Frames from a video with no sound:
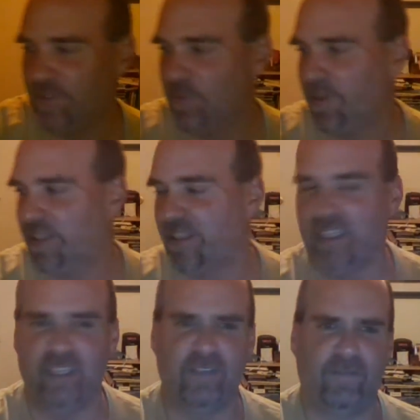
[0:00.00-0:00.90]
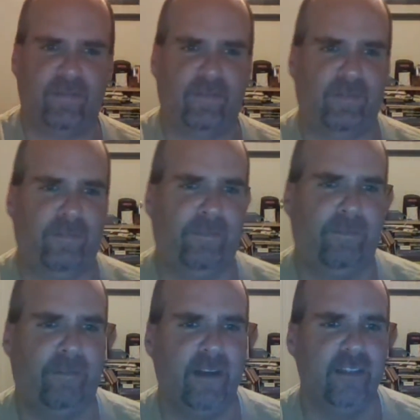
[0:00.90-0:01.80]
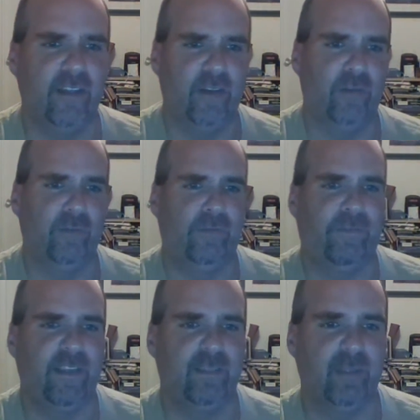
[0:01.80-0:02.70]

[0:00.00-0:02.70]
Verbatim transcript: of you in the Friendo